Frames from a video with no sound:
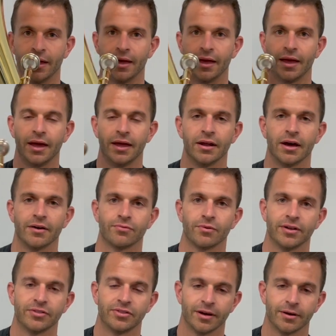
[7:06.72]
And off
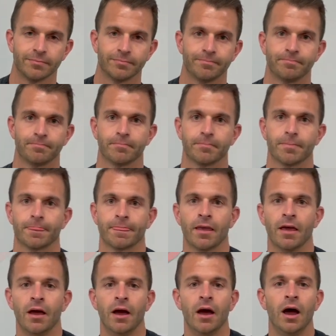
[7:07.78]
right there.
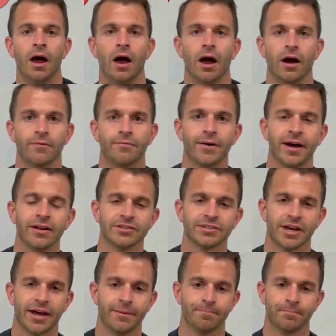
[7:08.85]
Our final
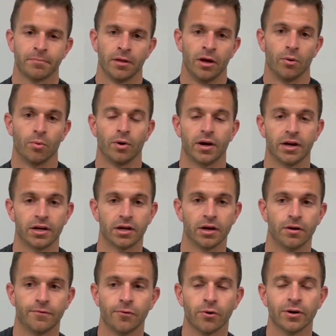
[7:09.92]
time, we're going to go
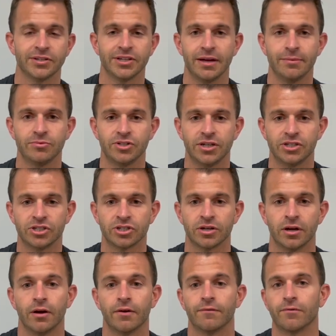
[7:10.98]
4 times each
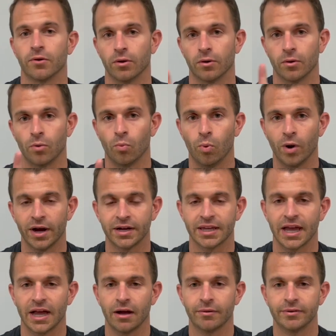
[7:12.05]
for 1
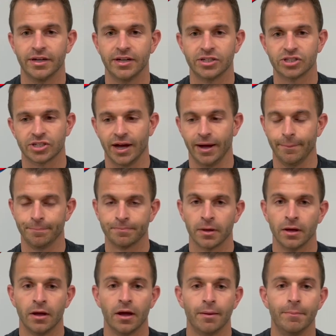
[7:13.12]
count each time.
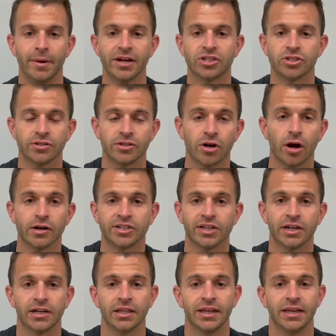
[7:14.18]
Make sure you're
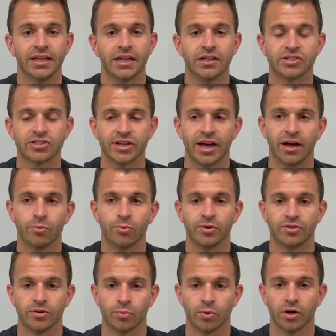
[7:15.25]
articulating each sound with
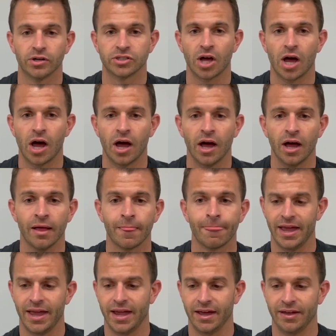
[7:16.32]
the word ta,
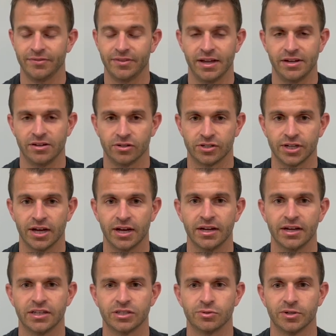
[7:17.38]
and your tongue
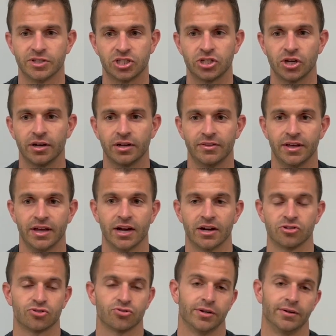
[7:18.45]
is what's starting the
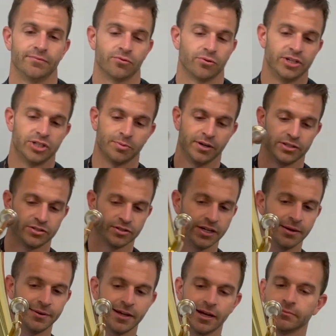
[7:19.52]
airstream for each one. So here
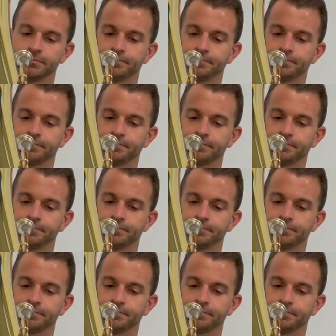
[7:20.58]
we go.